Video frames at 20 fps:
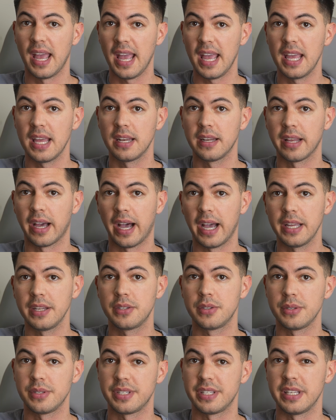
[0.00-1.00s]
and
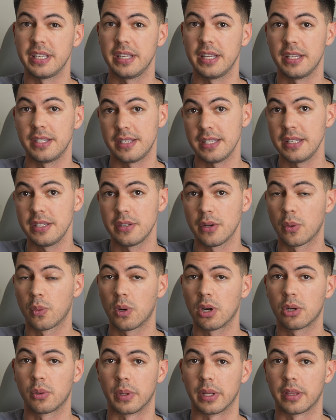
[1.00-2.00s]
I2C is easy to
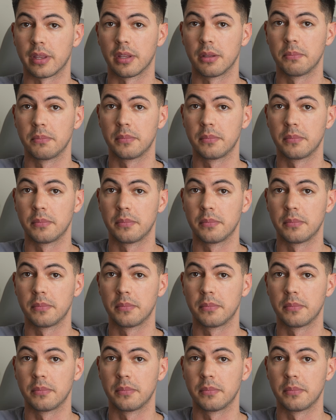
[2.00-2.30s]
work with.